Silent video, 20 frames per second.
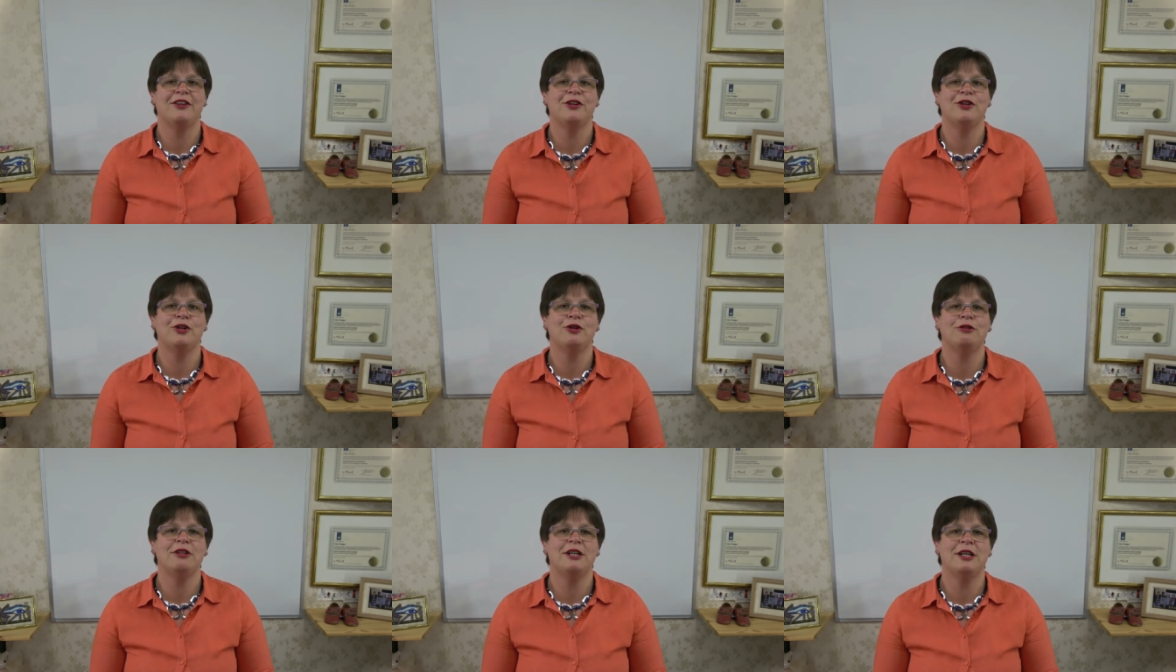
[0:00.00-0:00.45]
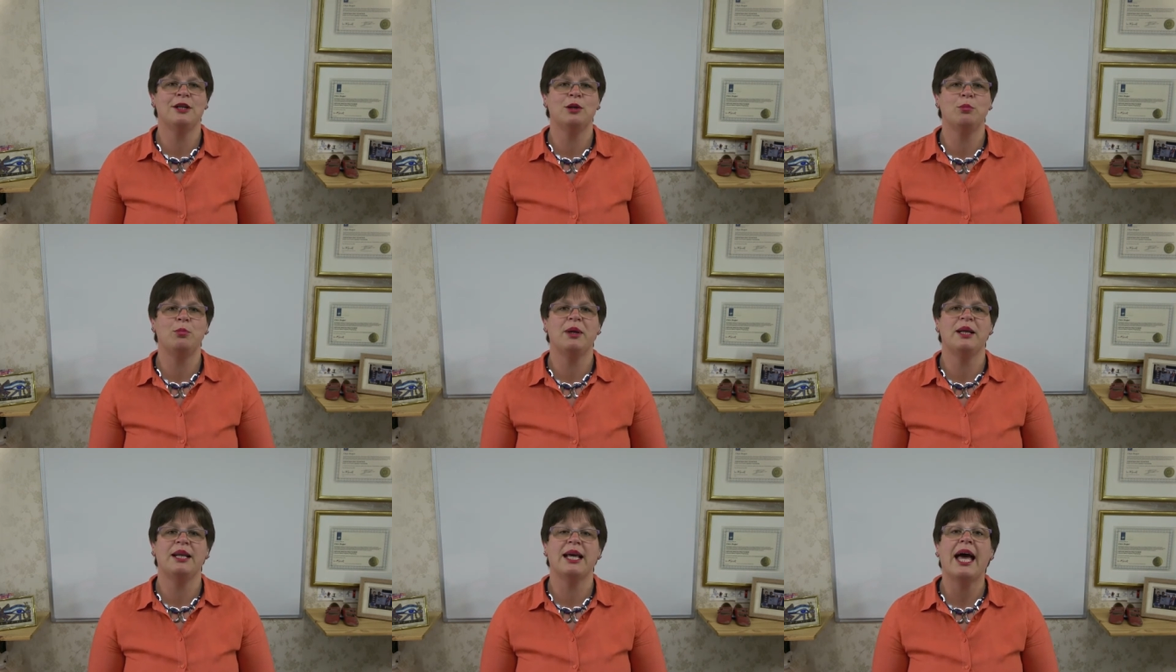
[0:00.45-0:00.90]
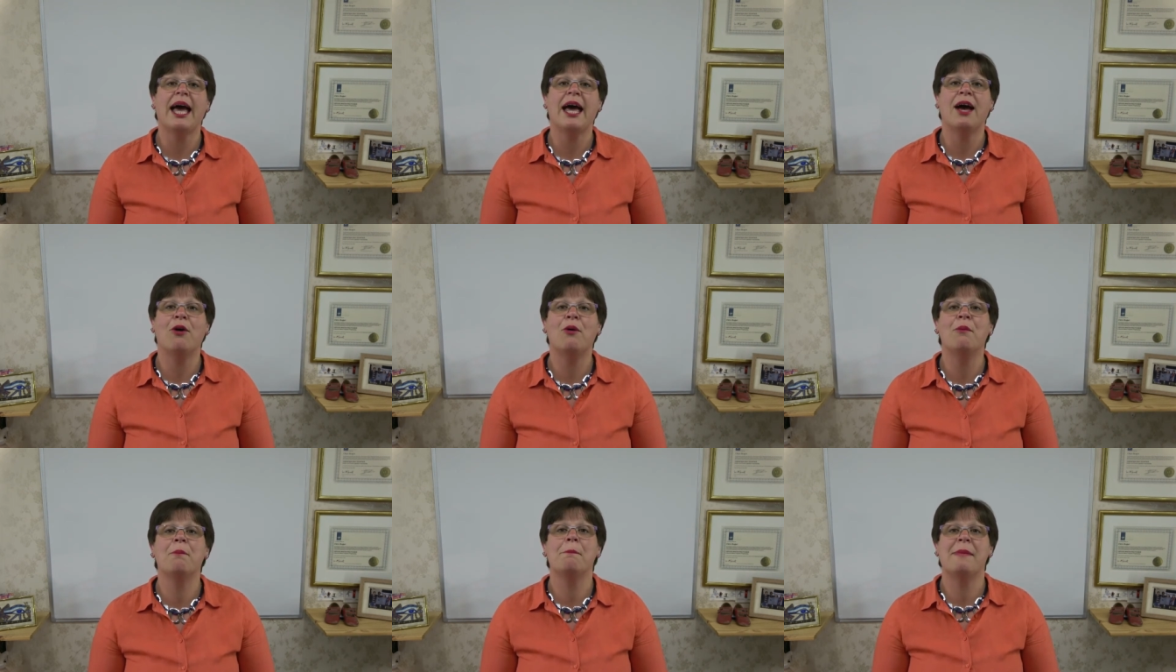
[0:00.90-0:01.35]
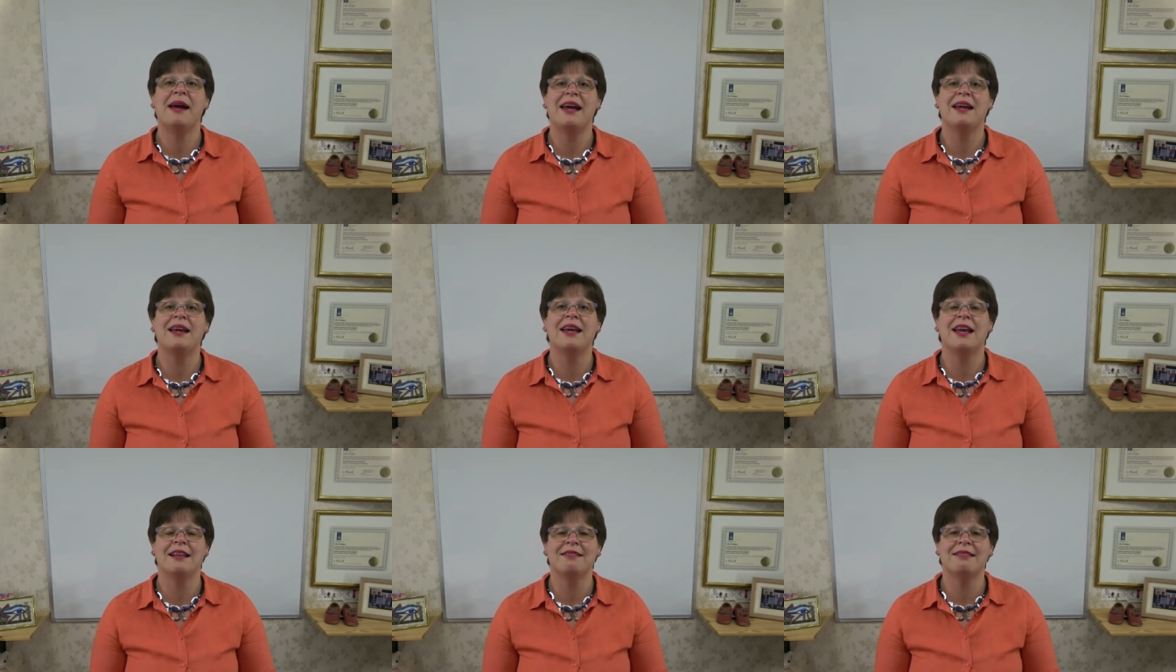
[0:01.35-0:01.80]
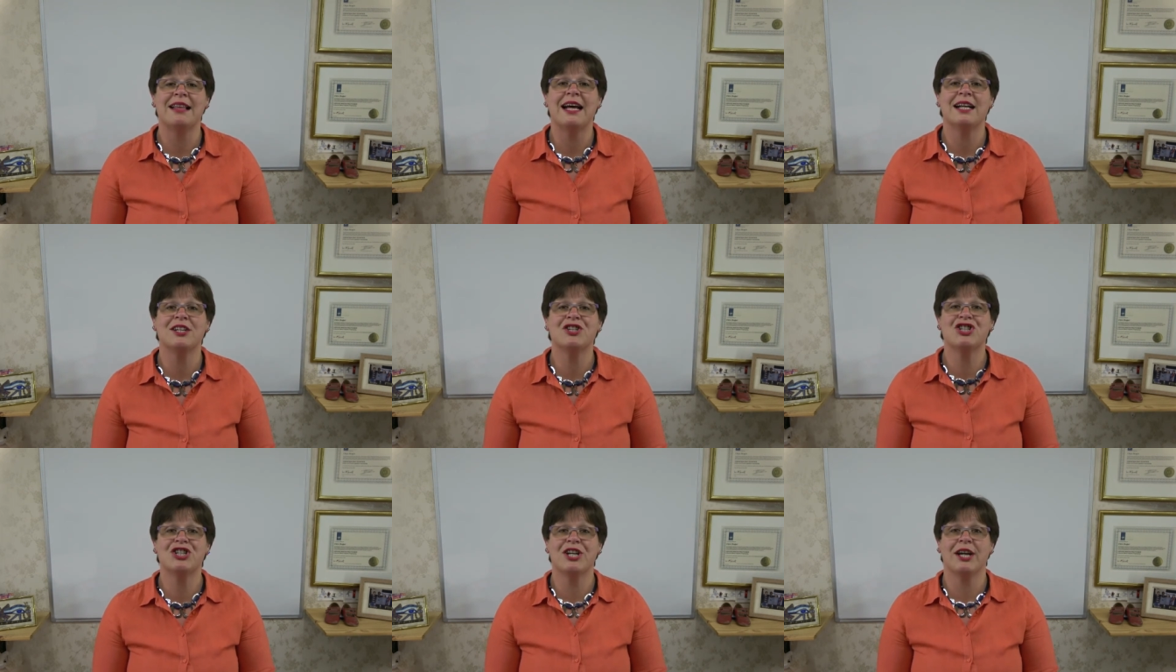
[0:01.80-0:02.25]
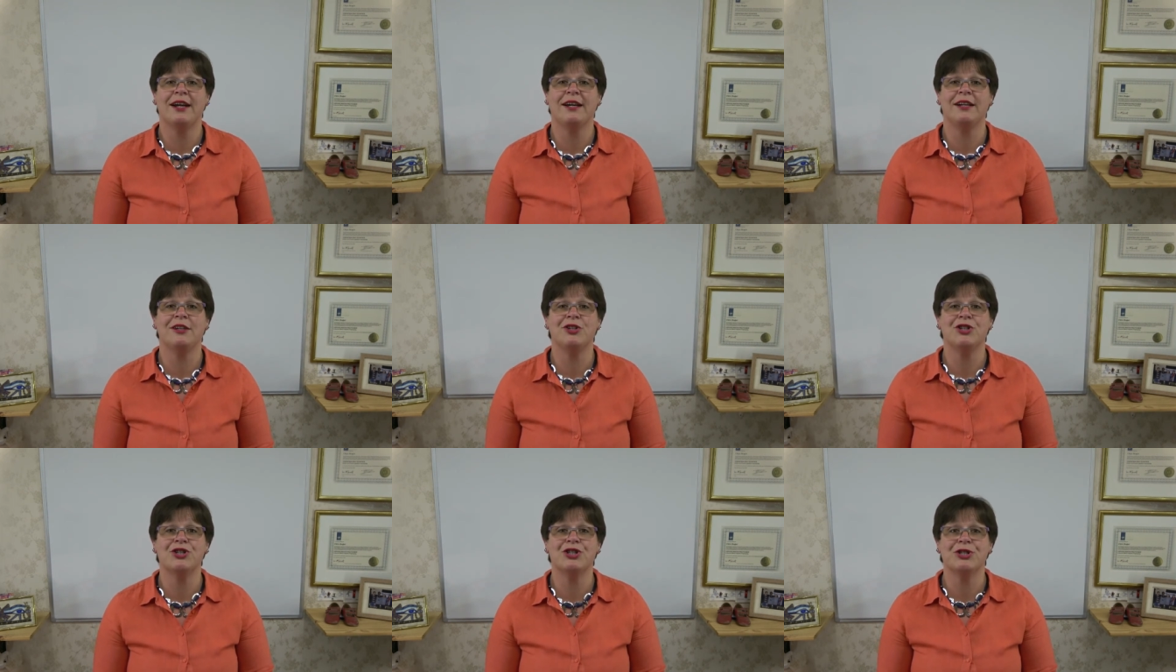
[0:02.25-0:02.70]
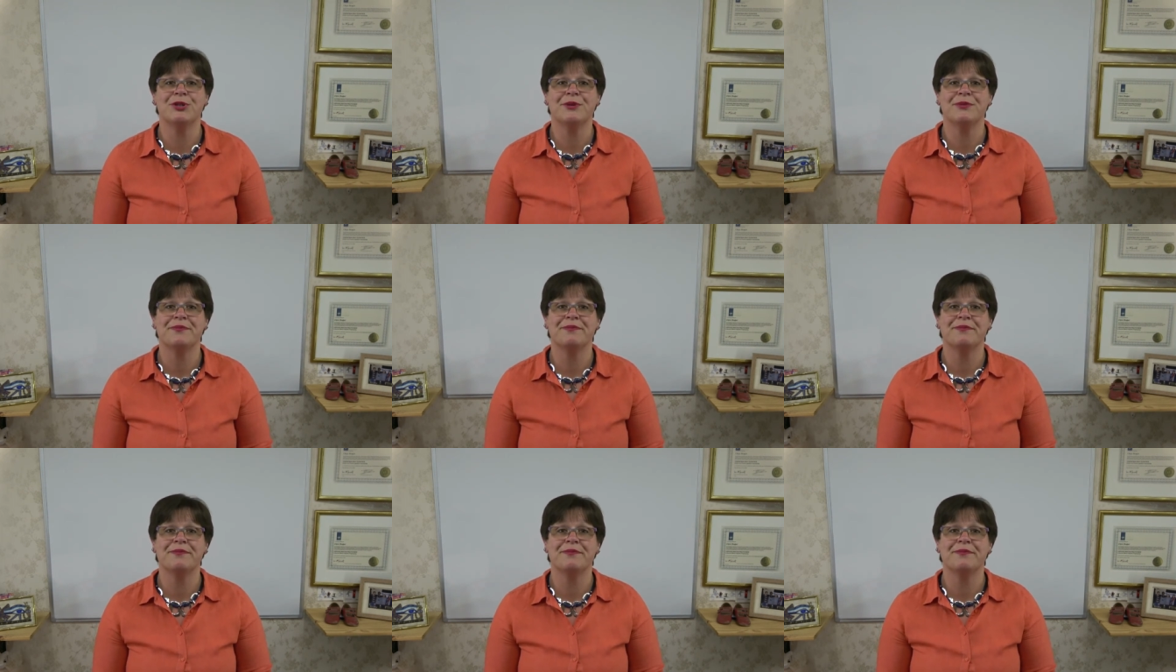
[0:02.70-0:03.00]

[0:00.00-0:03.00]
that you need a bit of help making that change.